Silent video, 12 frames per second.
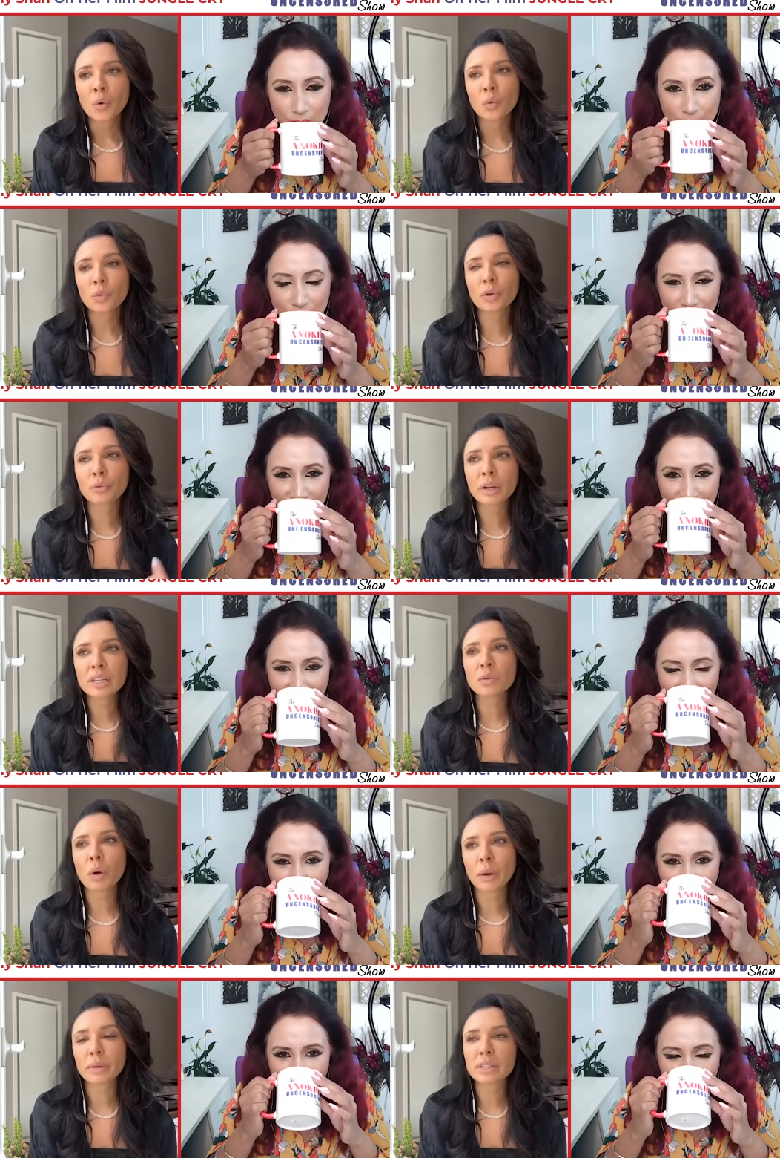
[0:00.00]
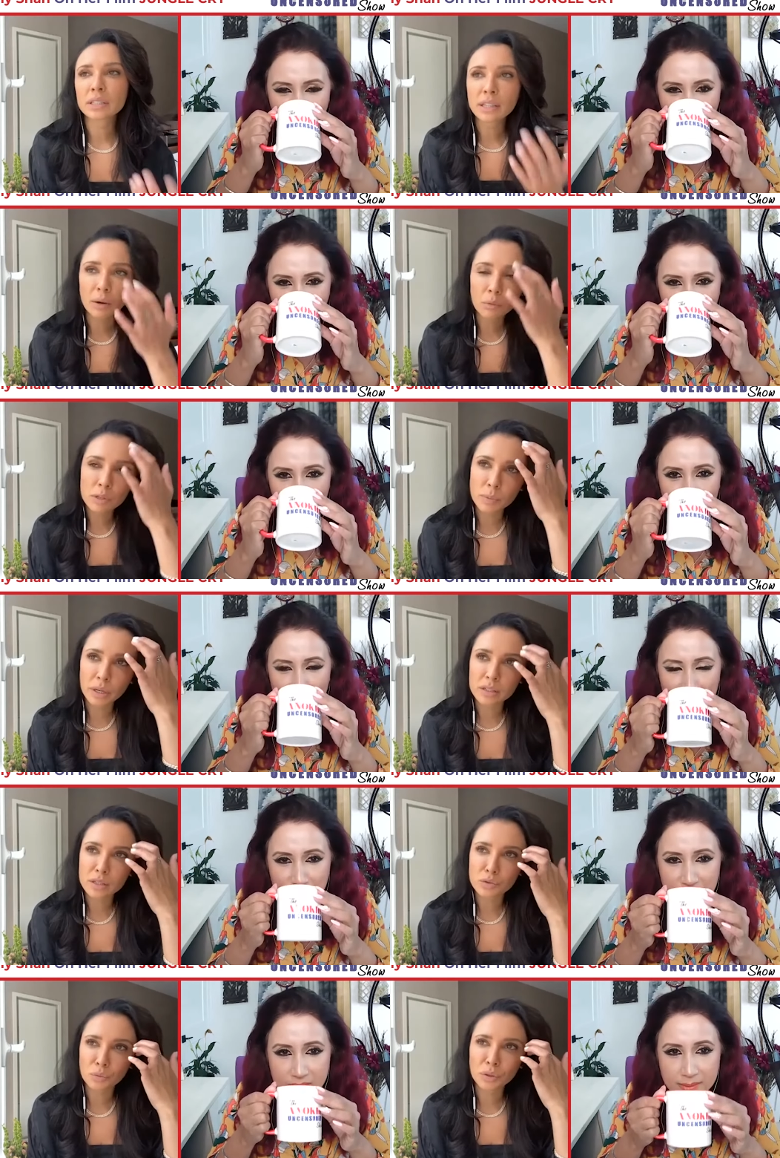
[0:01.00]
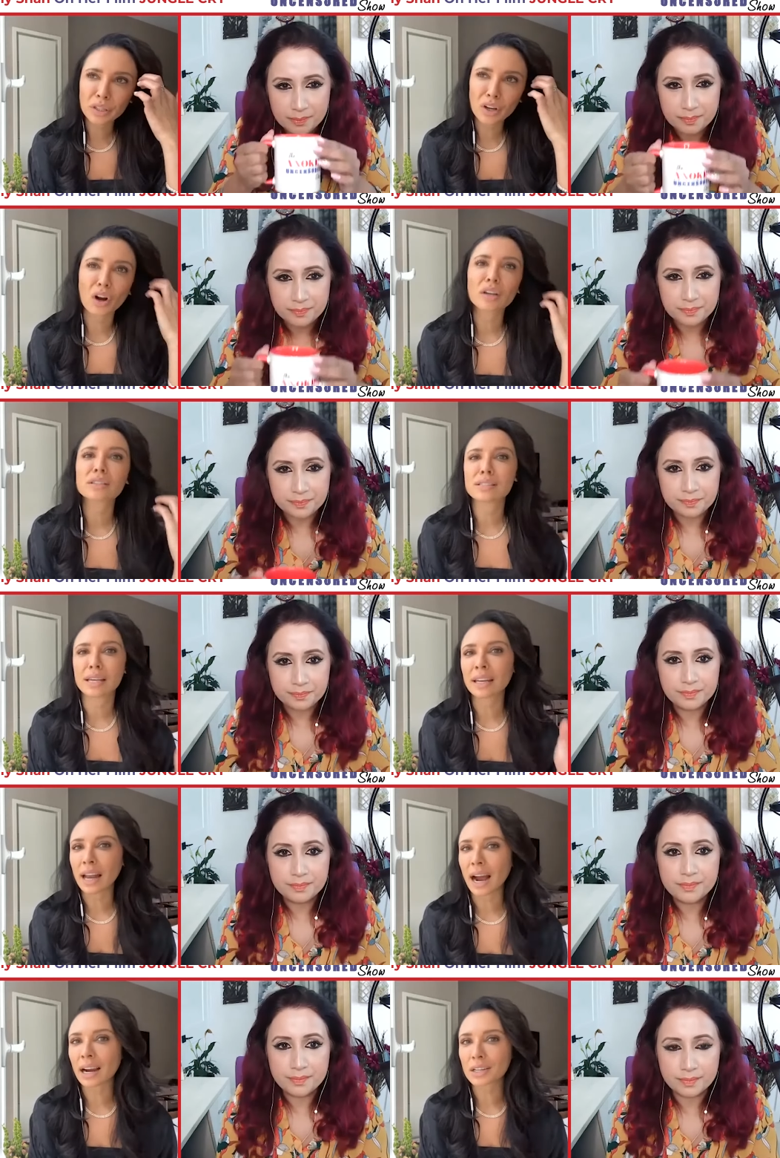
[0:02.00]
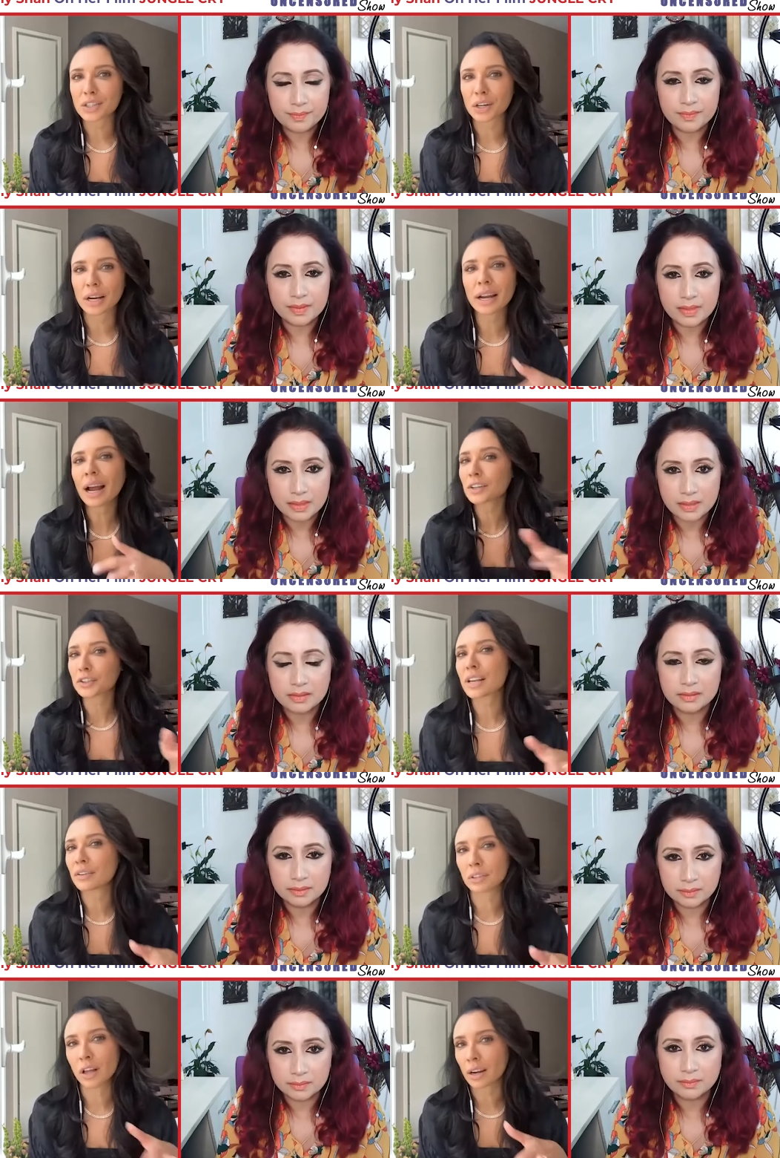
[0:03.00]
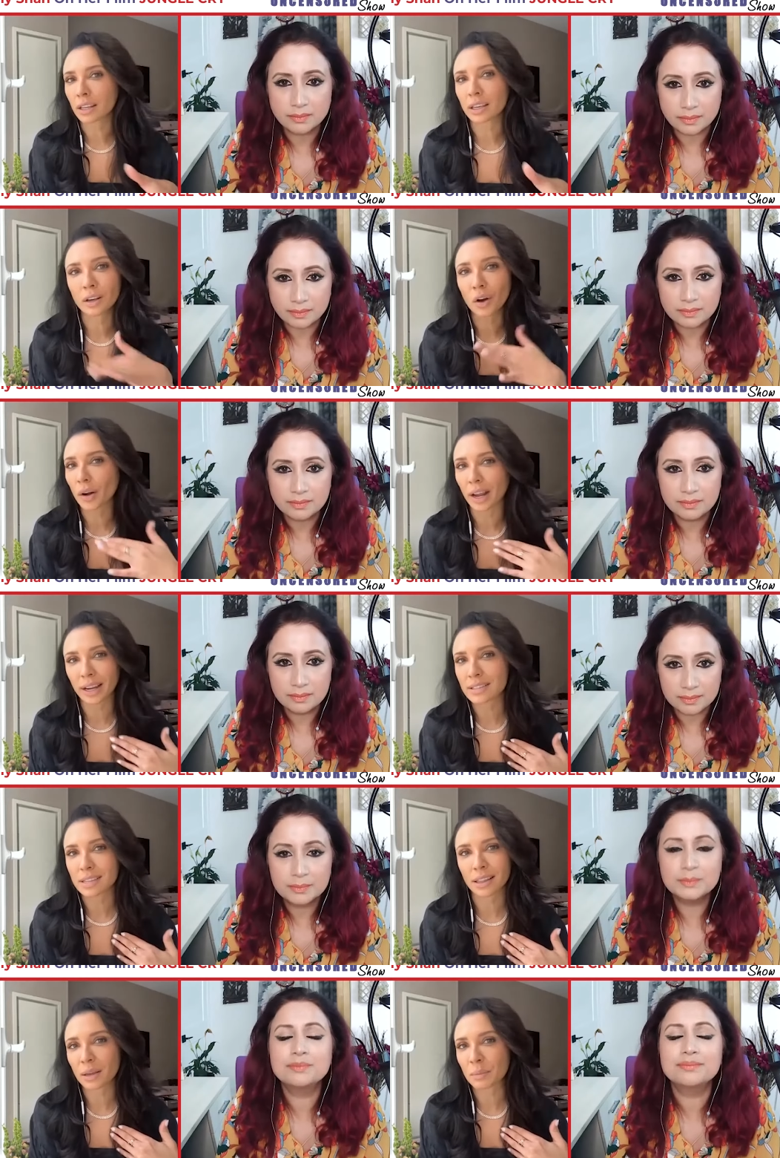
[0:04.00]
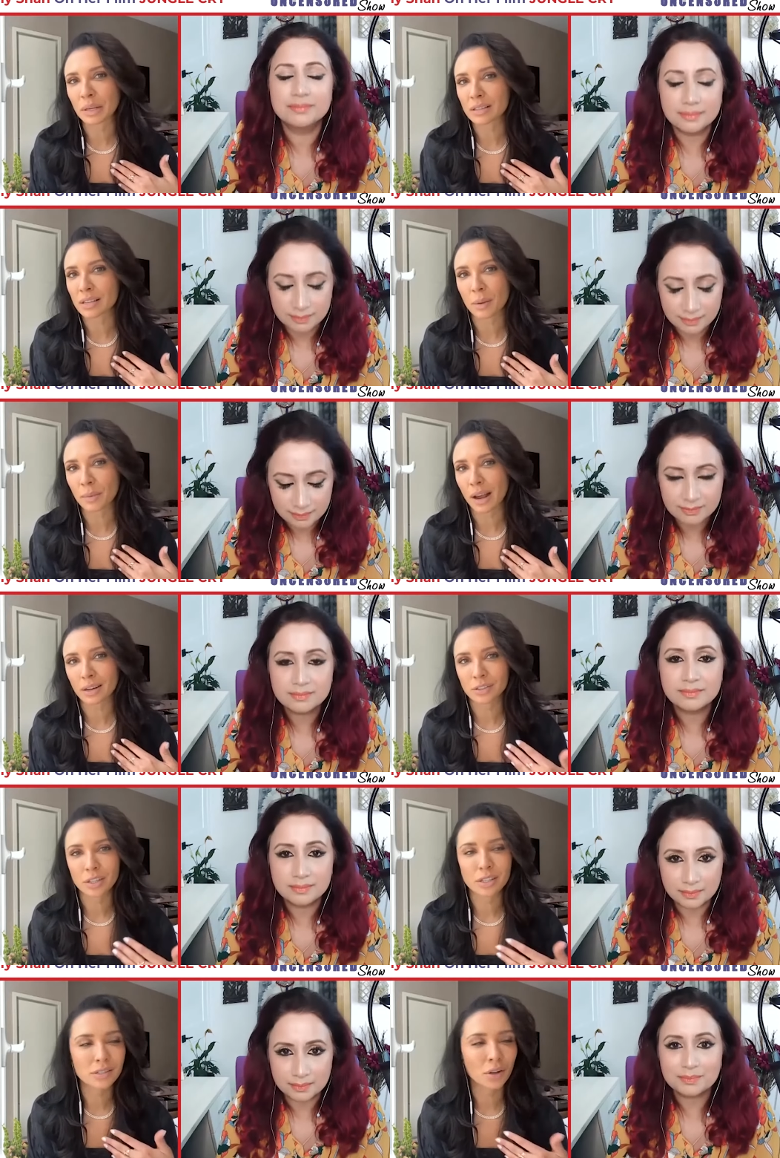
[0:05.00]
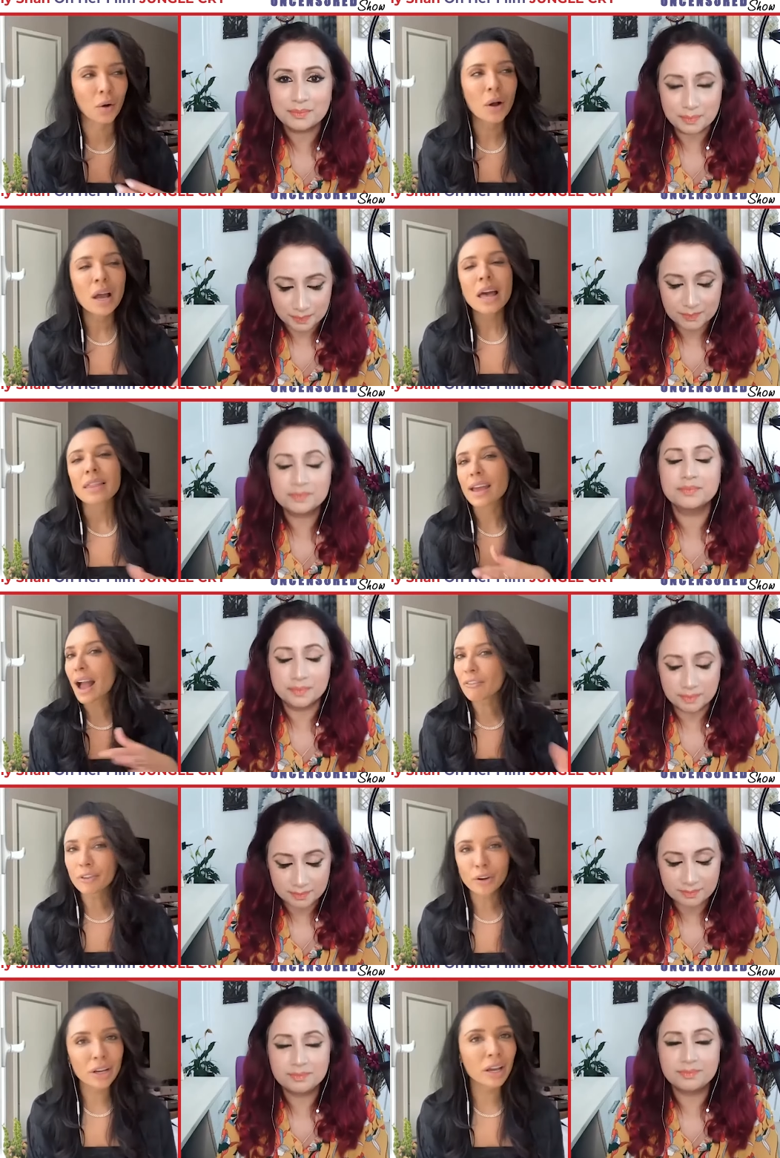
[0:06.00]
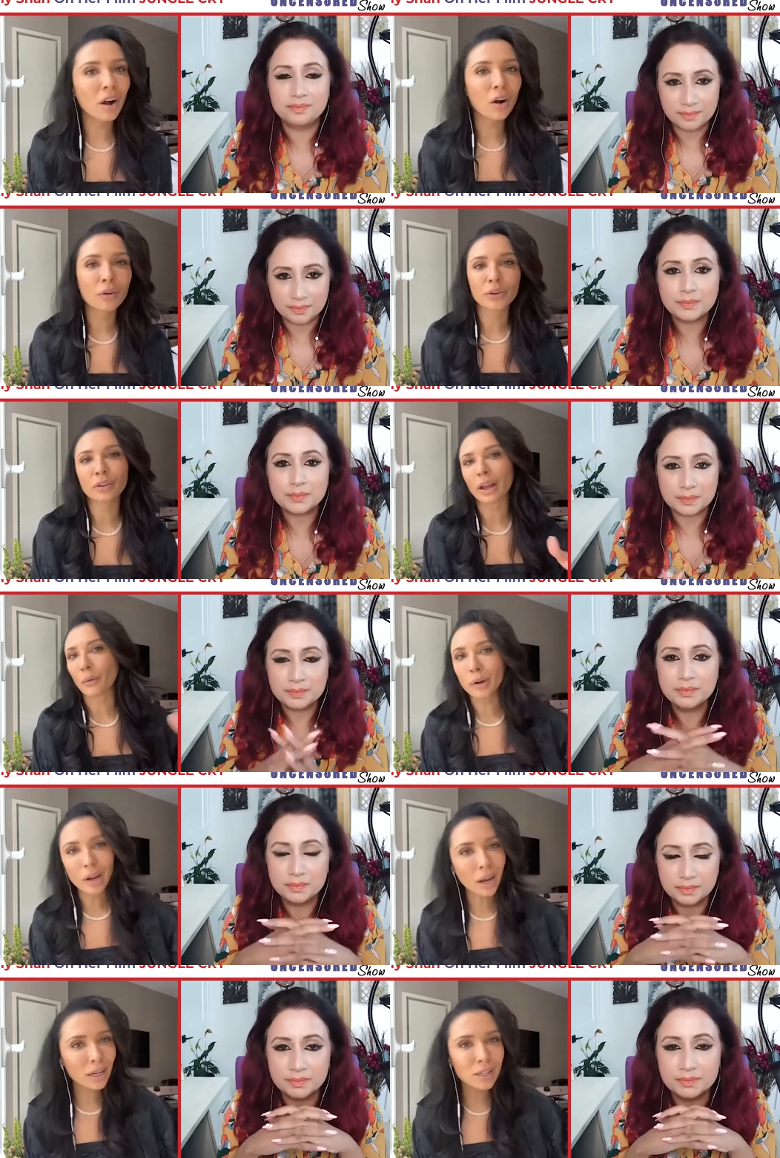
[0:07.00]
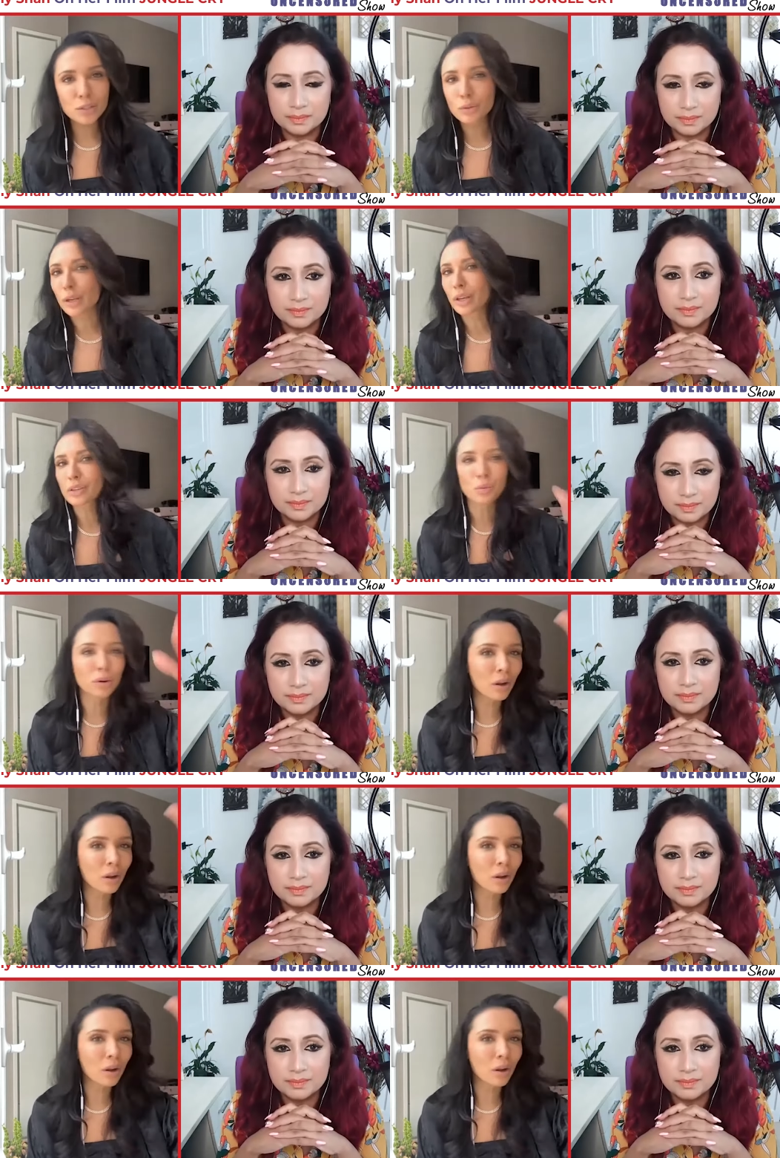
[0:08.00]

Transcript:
Speaker 1: the reason why we did that was because it's really hard to take an actor and actors have a lot of ego and i can say that because i'm an actress so they have their ego they're like we're not going to do this we're